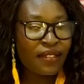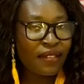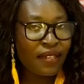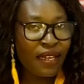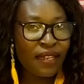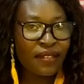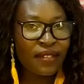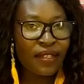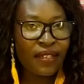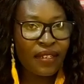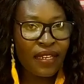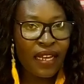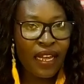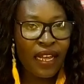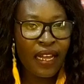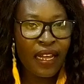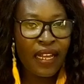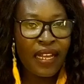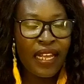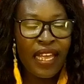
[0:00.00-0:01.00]

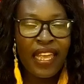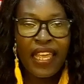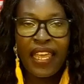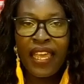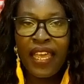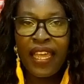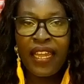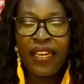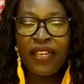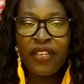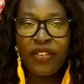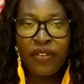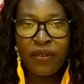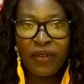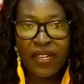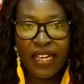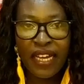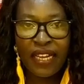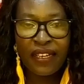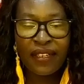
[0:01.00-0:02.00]
Tanzania, and
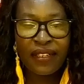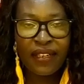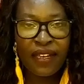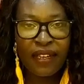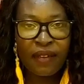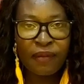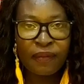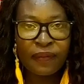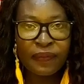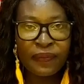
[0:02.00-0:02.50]
Uganda.